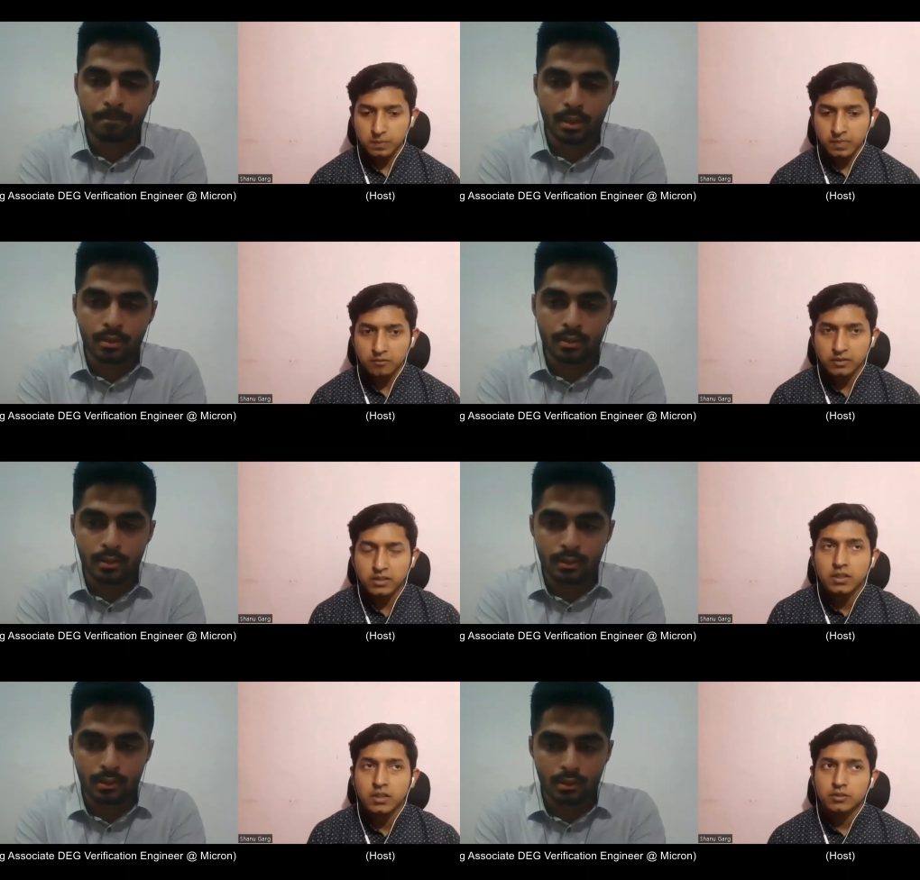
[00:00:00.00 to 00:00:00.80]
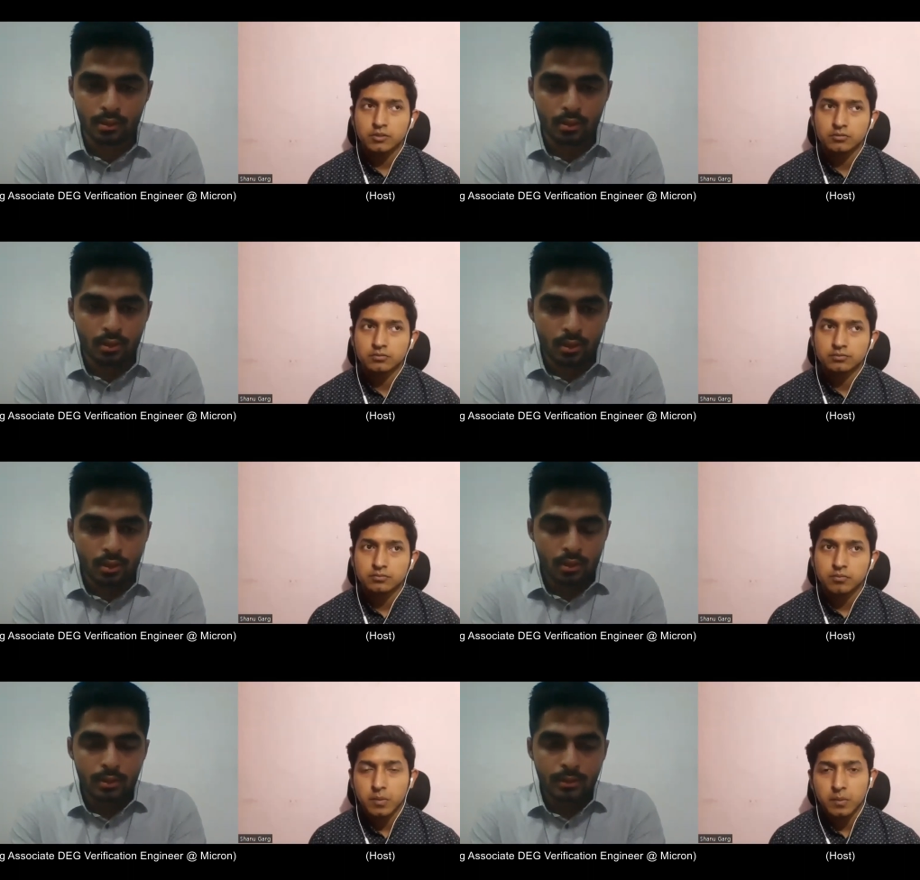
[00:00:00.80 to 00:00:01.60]
Speaker 1: Okay, so
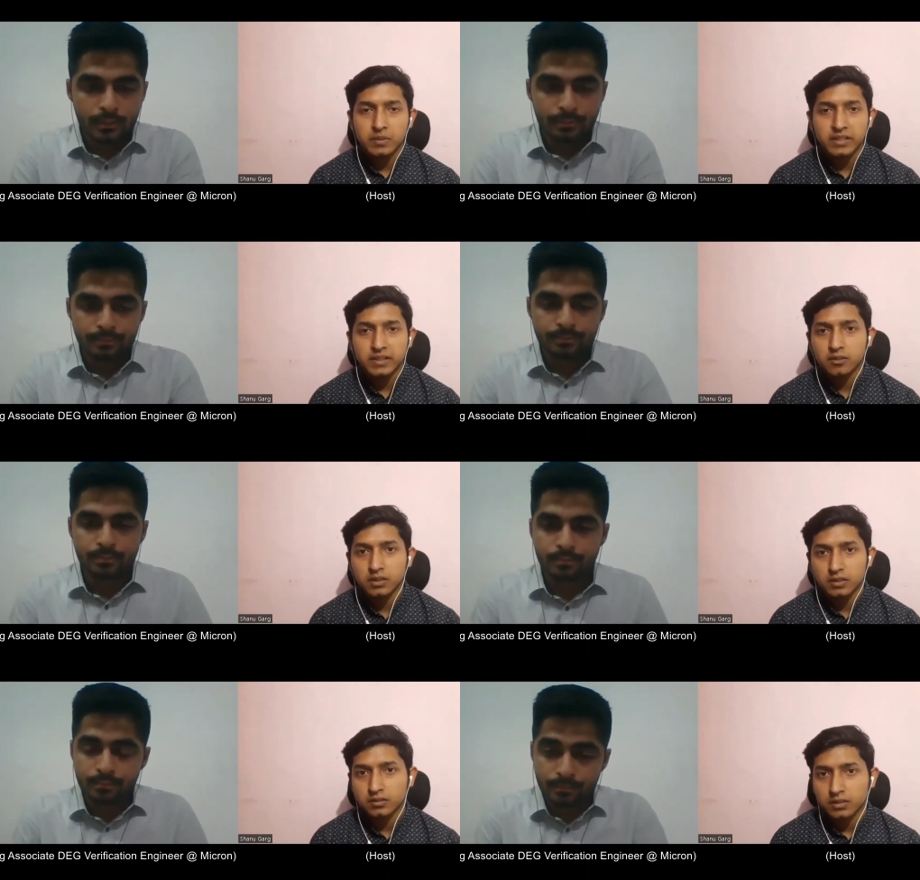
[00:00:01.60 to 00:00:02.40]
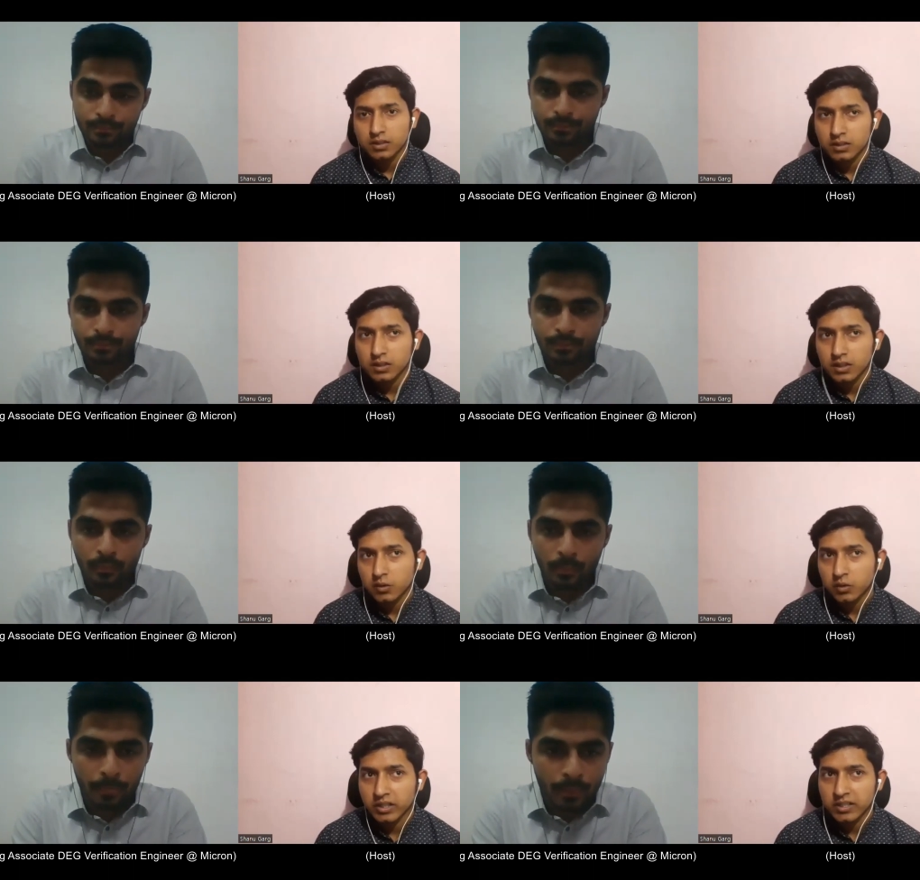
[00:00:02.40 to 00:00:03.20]
probably I got the
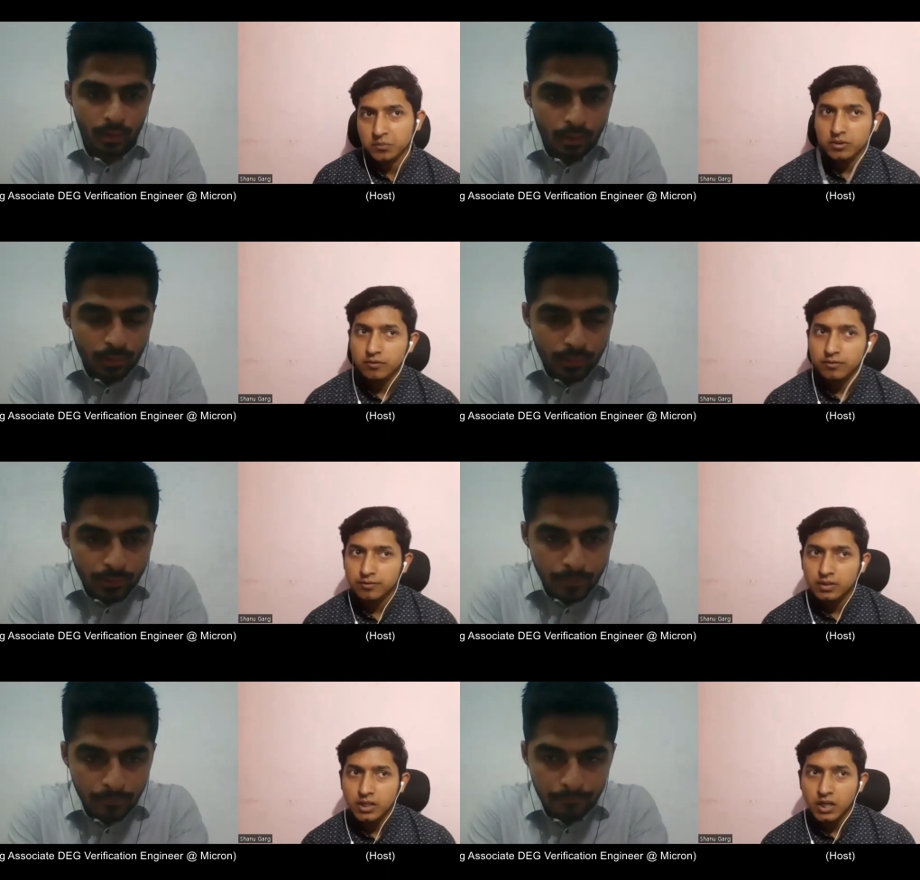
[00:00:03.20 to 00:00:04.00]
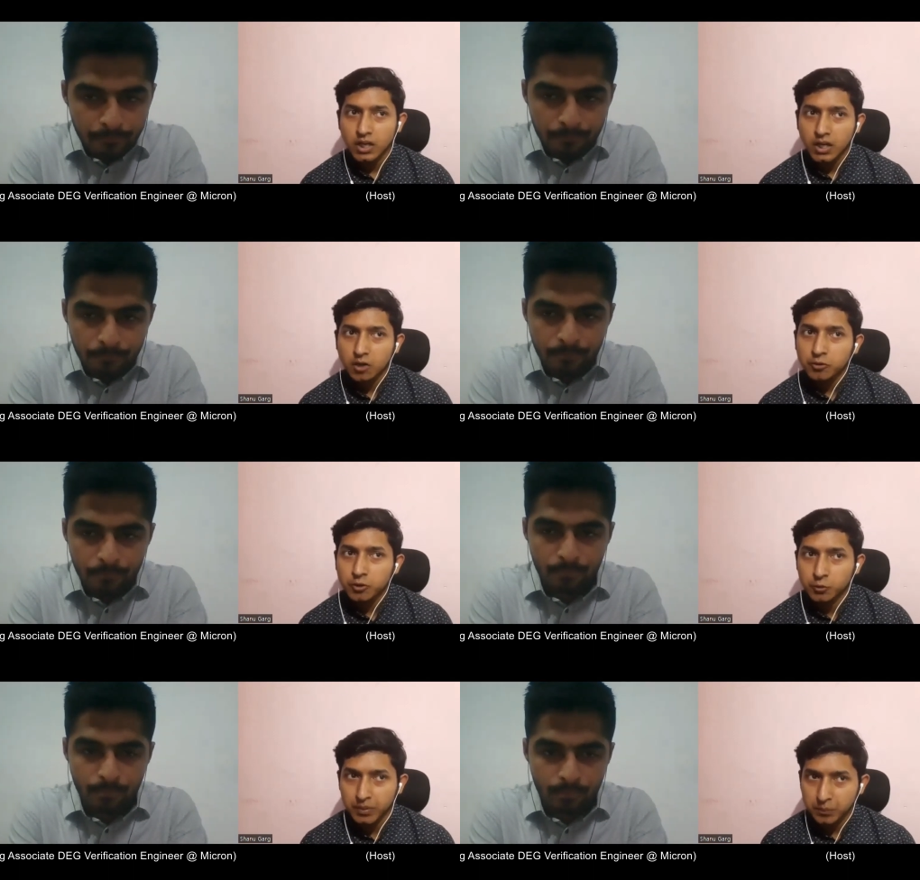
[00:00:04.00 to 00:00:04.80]
quick glimpse of how
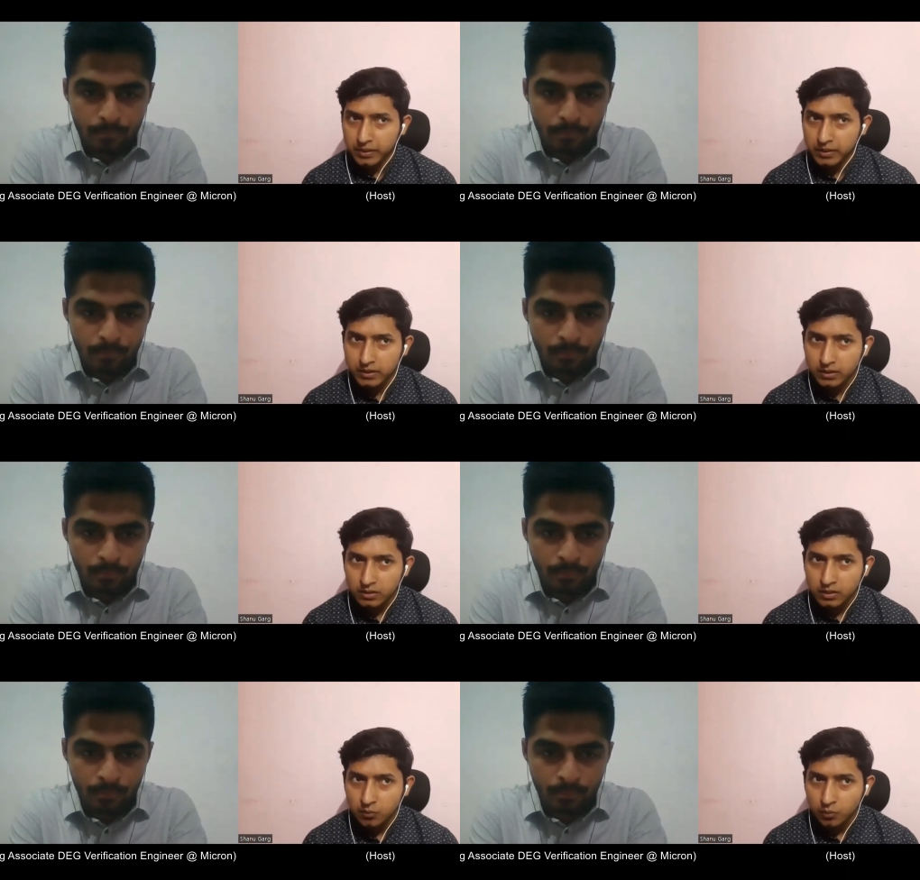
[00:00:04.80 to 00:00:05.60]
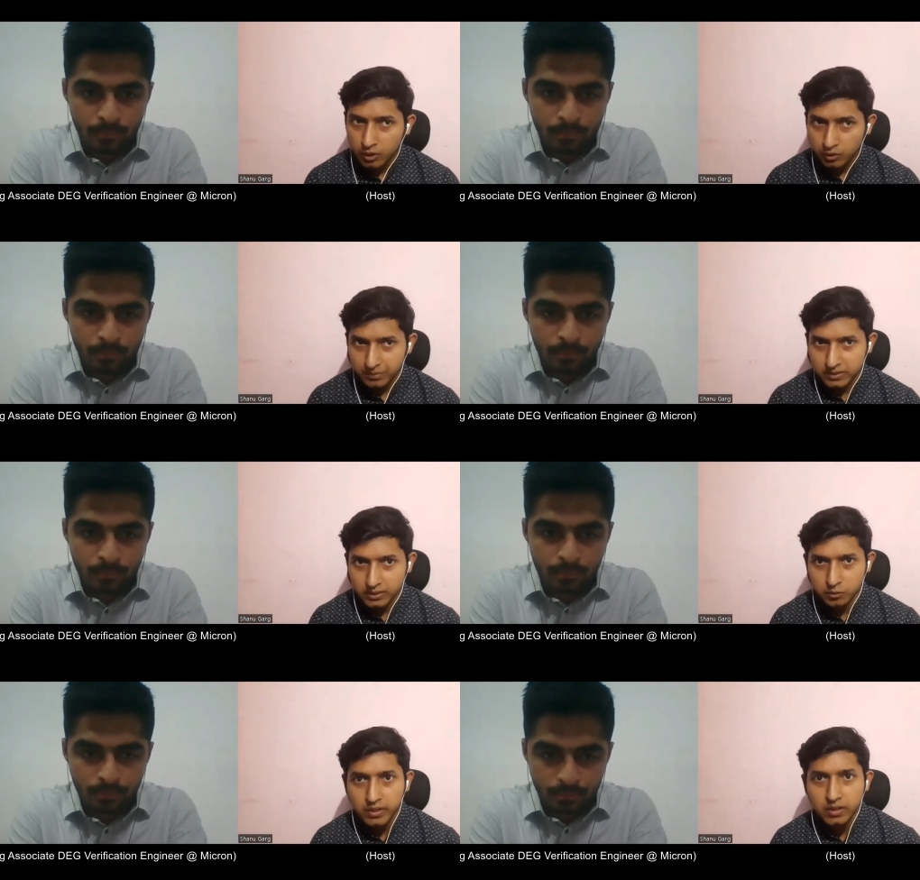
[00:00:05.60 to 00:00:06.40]
you prepared, what topics
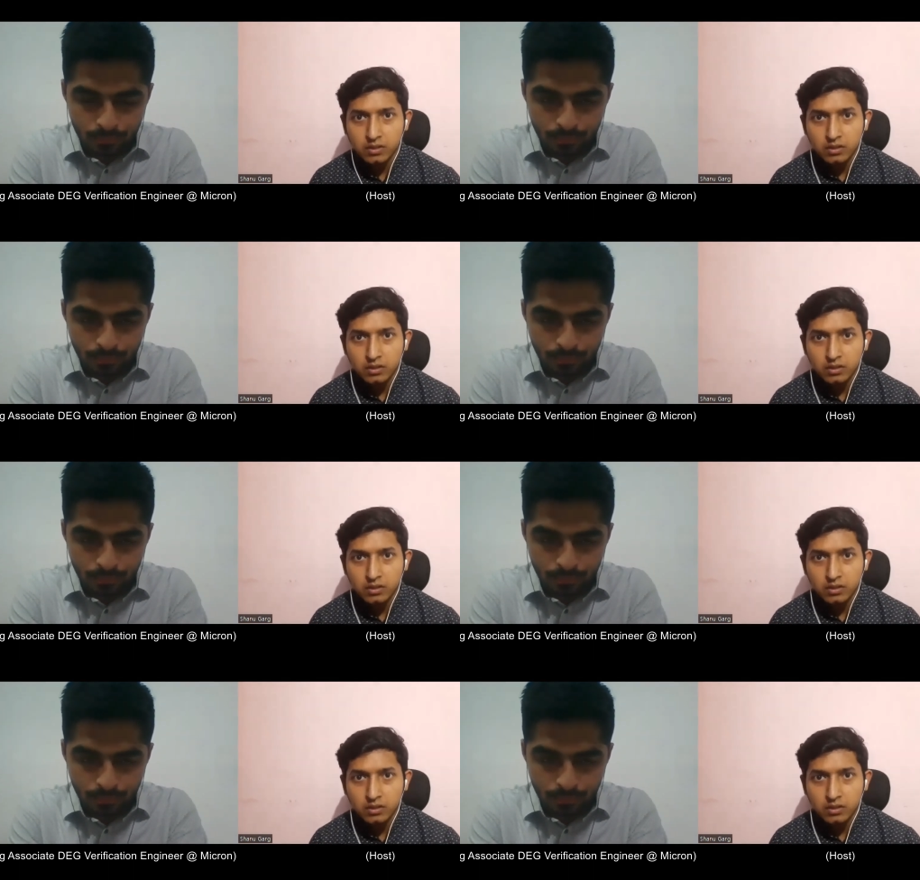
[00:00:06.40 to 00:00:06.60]
you did,